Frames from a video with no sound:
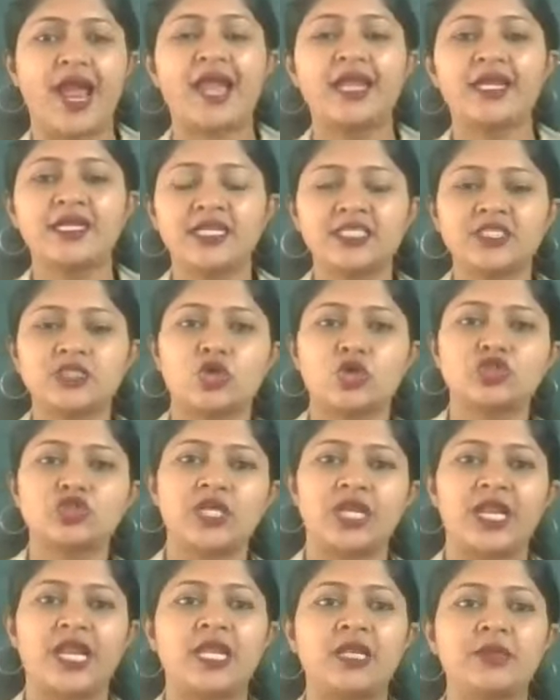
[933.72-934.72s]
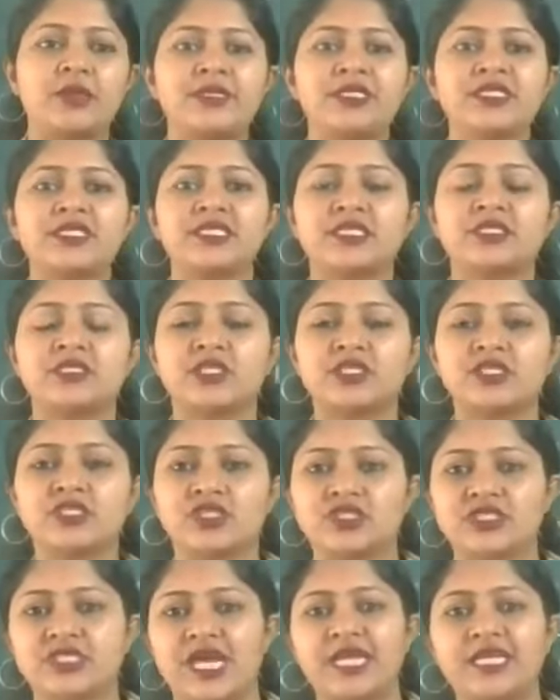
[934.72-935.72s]
antisocial elements in the
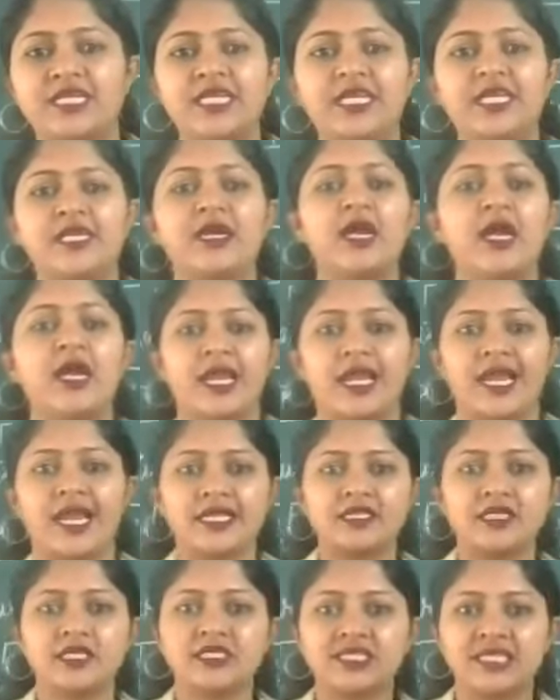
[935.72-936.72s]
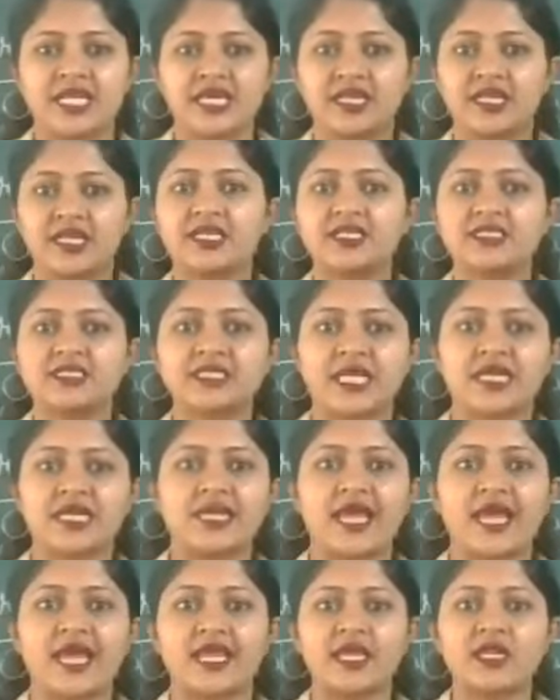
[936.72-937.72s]
society, like the terrorist
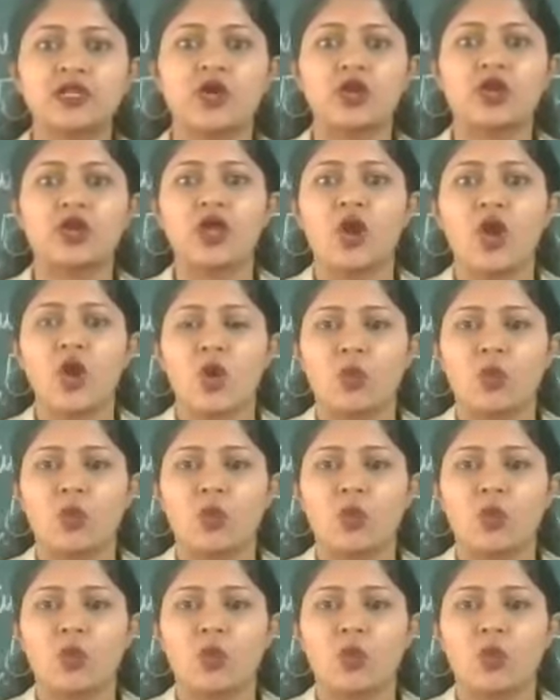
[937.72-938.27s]
attack and all.